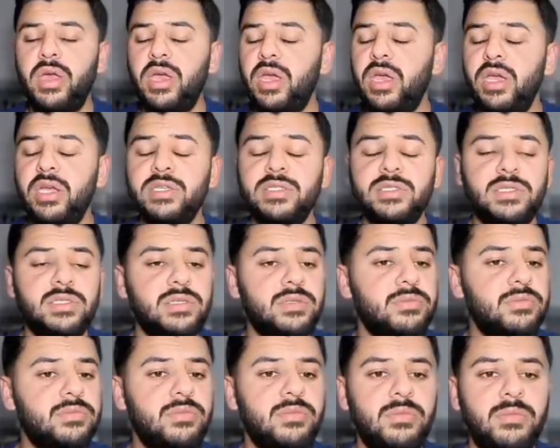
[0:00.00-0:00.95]
is
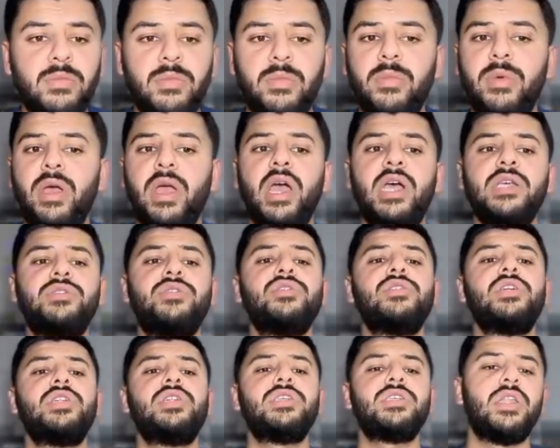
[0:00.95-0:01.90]

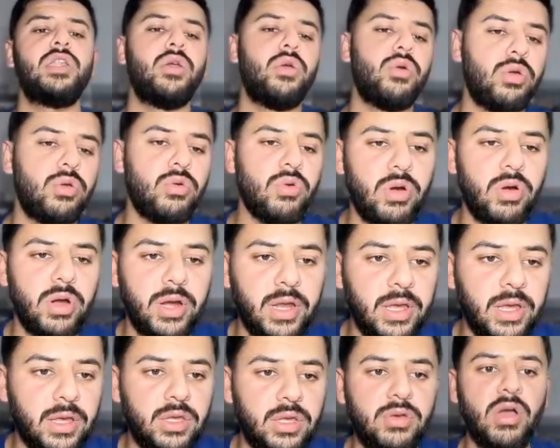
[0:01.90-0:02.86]
in a good
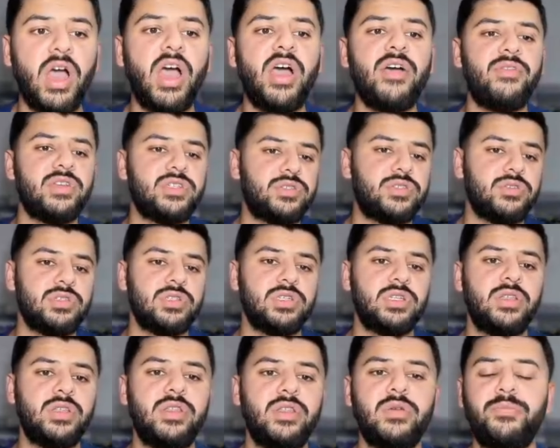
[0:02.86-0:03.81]
quantity. You have estrogen.
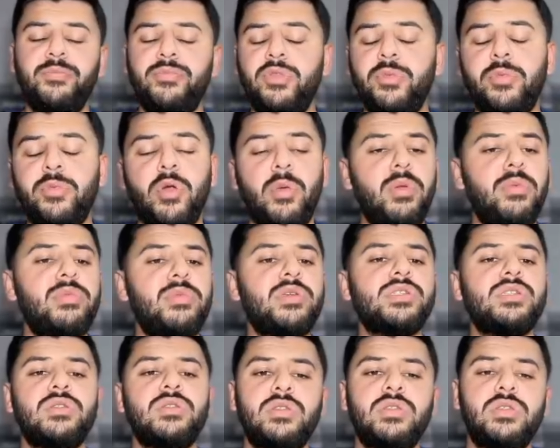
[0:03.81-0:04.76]
The
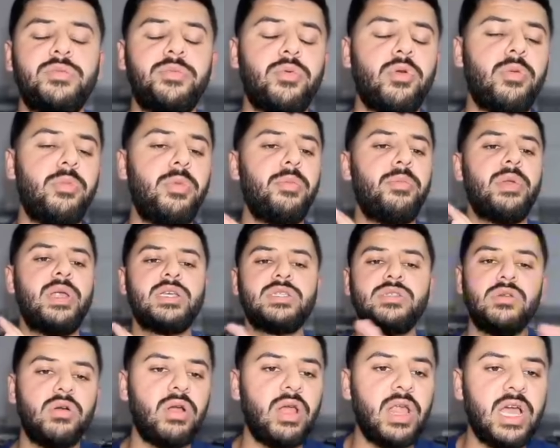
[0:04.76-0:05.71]
problem does
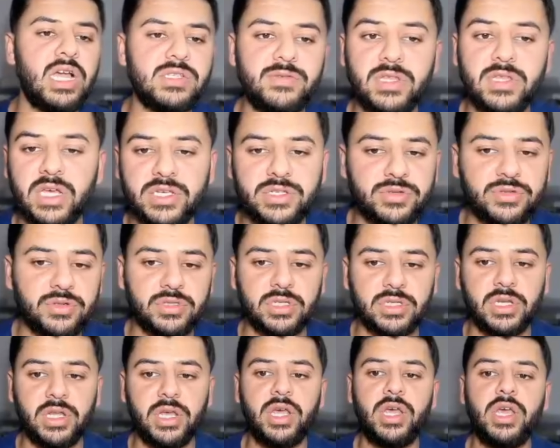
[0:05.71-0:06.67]
not lies with
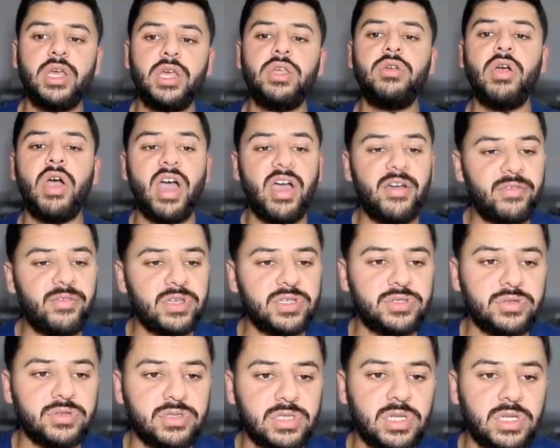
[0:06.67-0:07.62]
estrogen. You have
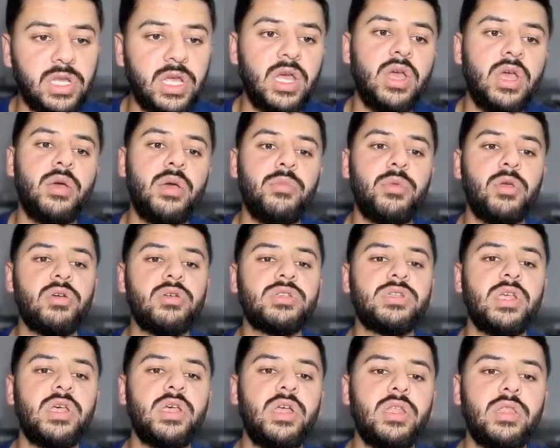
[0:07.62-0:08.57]
estrogen because
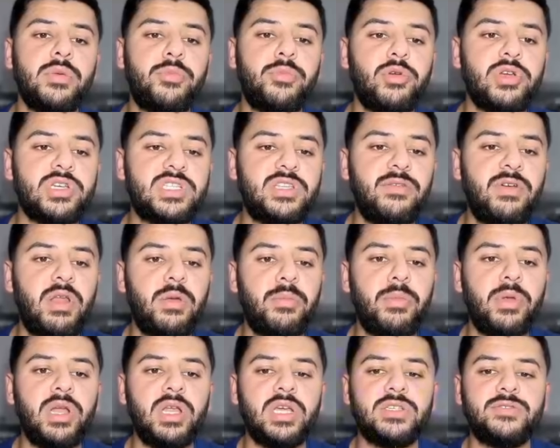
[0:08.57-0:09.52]
the breast
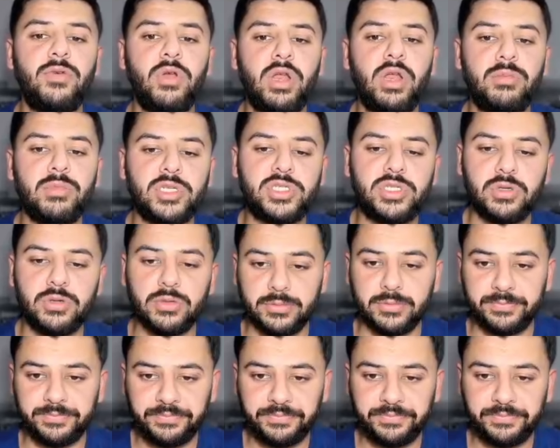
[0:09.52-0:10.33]
development is fully mature.